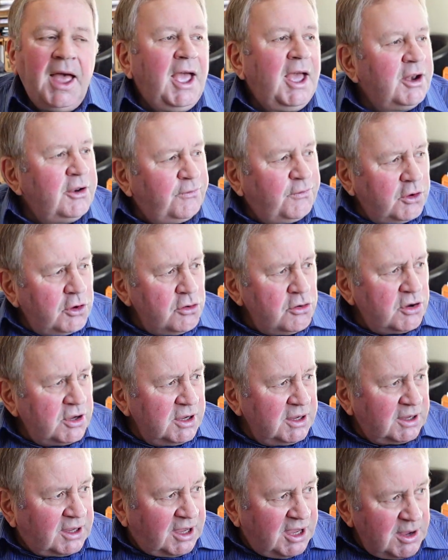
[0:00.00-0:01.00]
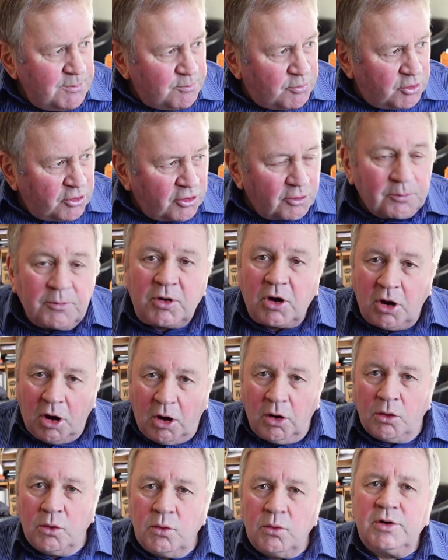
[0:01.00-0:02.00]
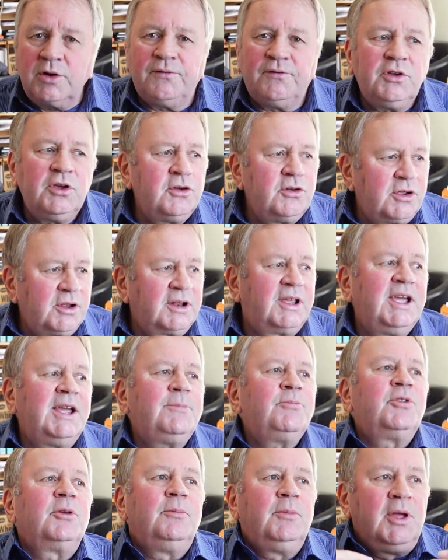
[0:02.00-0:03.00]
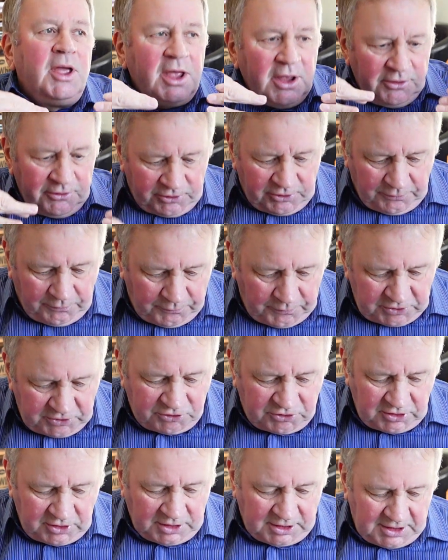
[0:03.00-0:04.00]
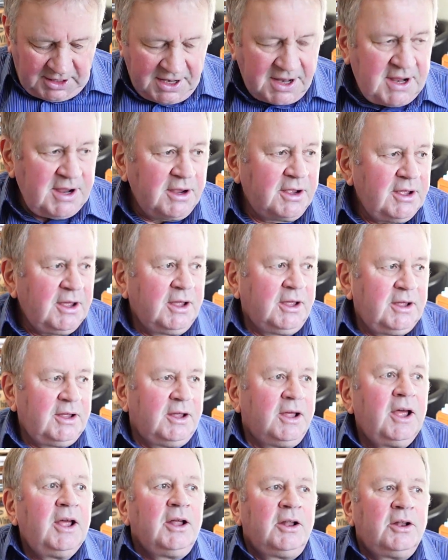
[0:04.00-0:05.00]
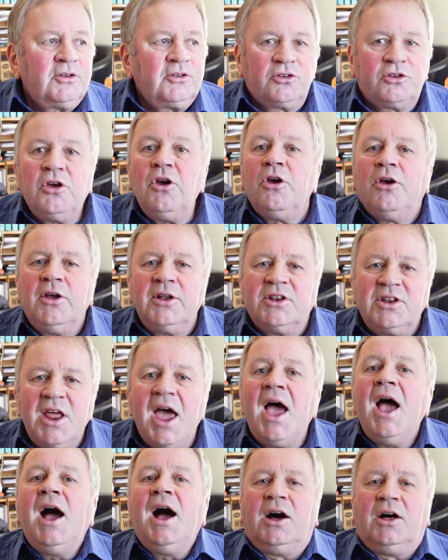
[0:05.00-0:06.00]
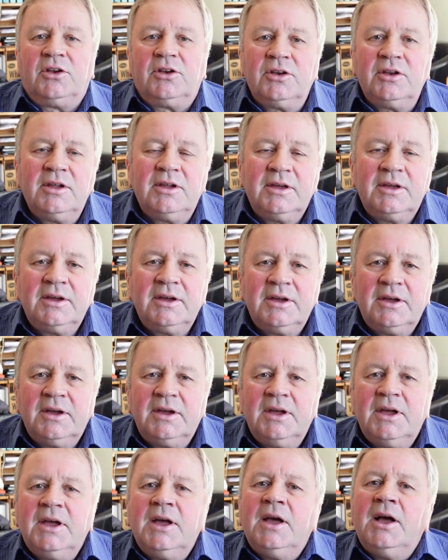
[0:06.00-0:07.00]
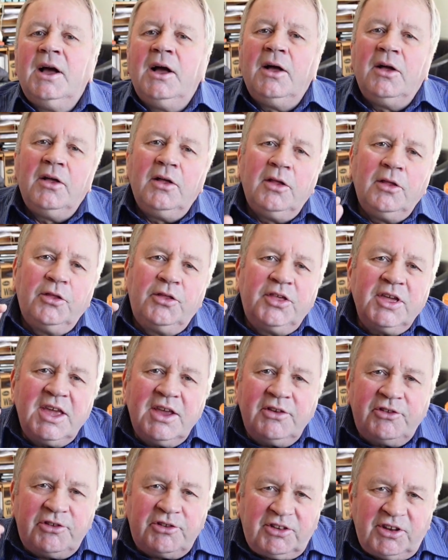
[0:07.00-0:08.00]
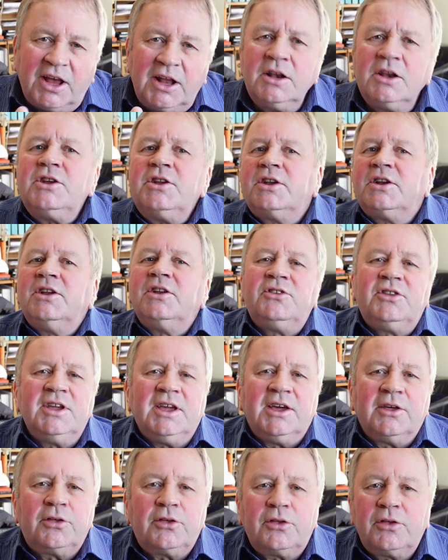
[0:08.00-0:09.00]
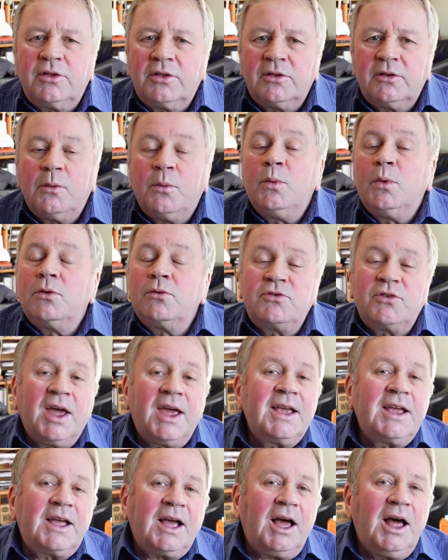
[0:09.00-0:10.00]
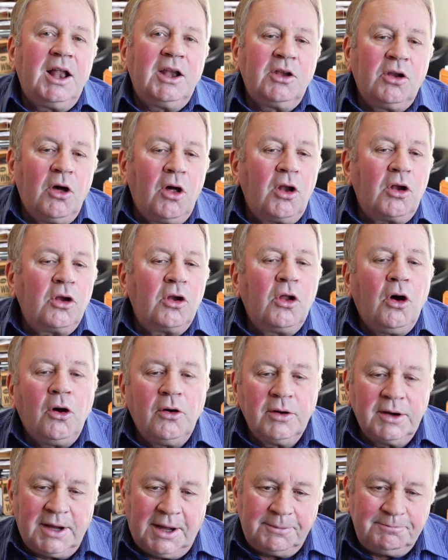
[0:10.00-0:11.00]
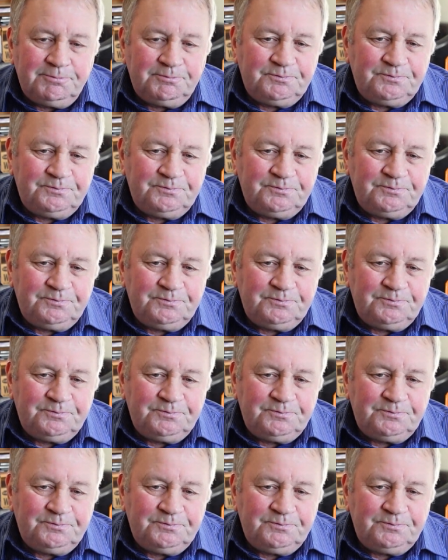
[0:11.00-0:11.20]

And if you can keep them cold, if you can keep them sufficiently turned down, the cellular death will take a lot longer.